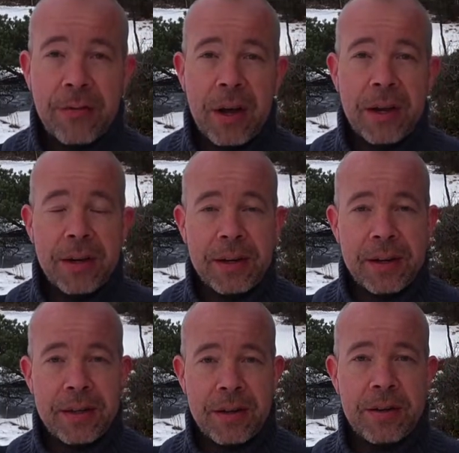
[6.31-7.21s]
Fly the
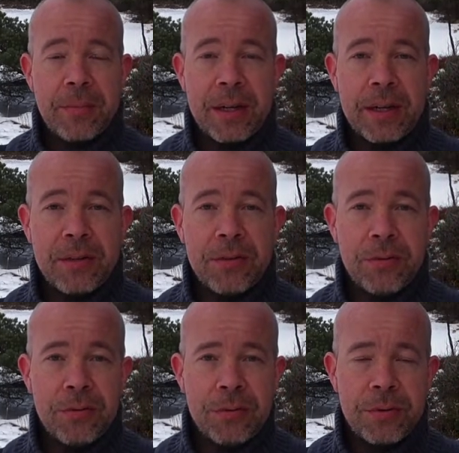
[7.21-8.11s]
Dji Mini
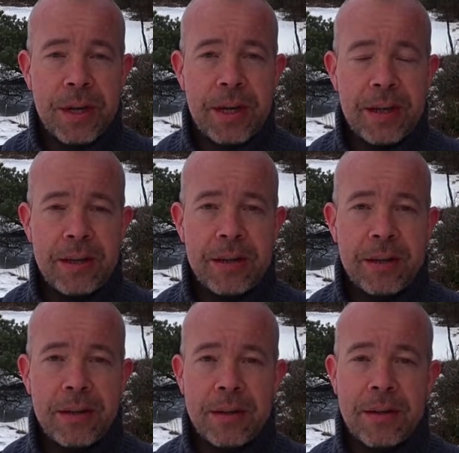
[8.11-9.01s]
2 today.
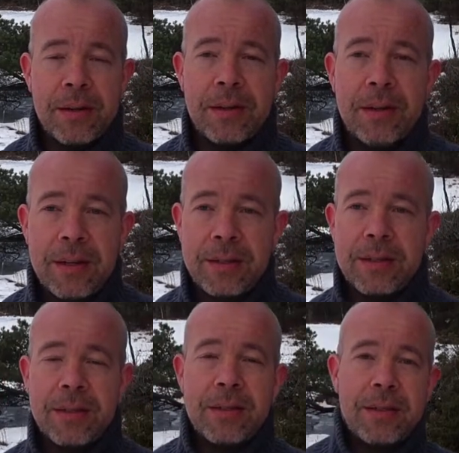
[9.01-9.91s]
I'm
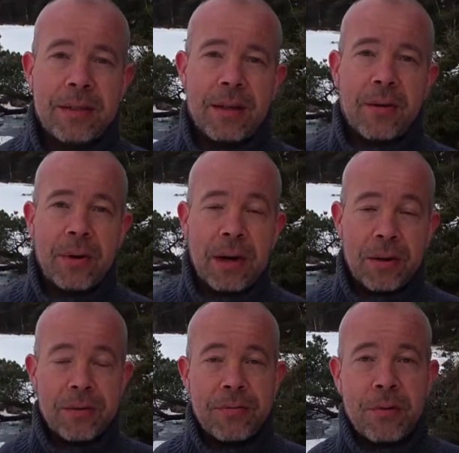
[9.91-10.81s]
really
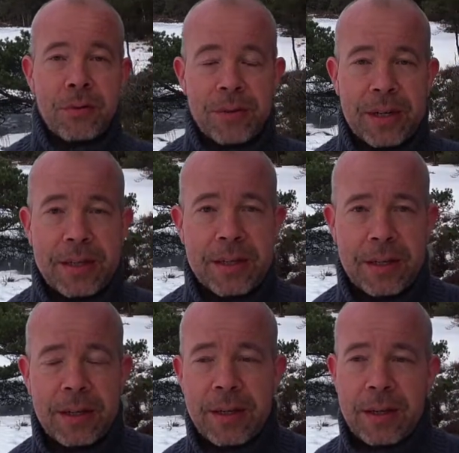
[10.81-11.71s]
looking forward to this.
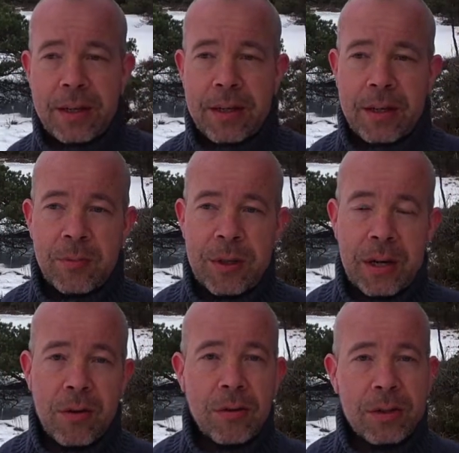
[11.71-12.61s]
It's been a
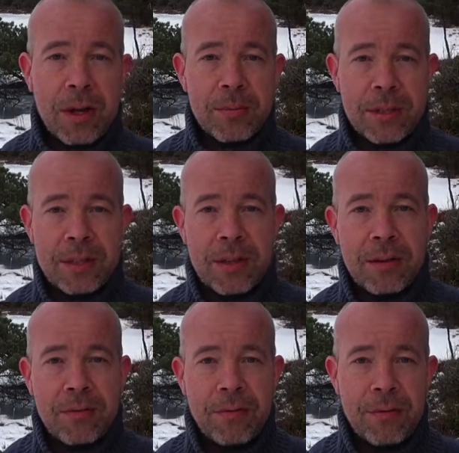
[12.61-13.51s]
long time since
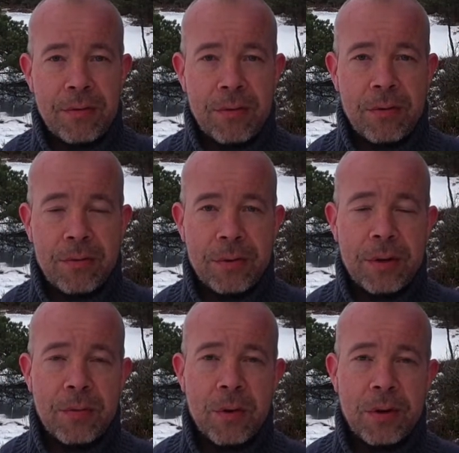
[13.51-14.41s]
I've flown
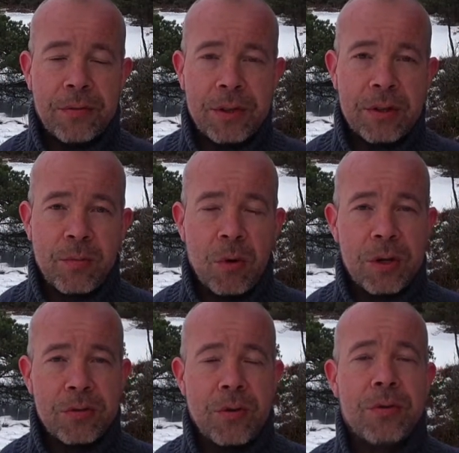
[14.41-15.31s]
one of the
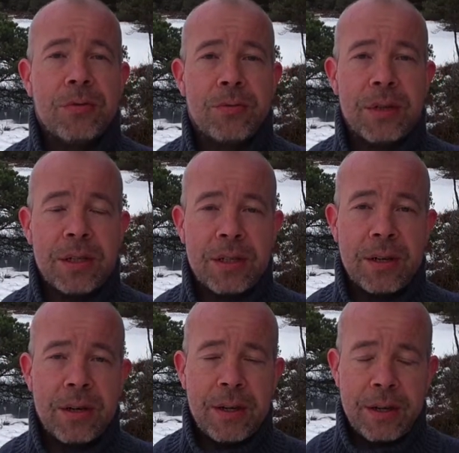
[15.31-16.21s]
smallest drones to
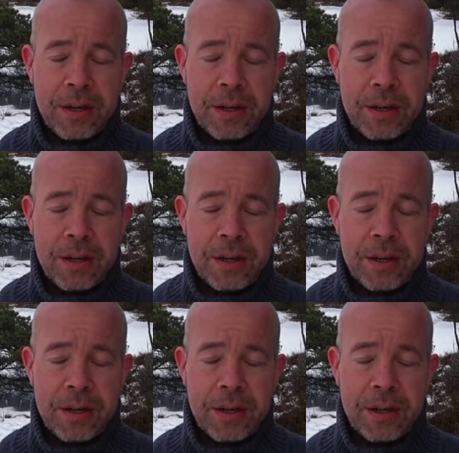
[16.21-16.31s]
DJI.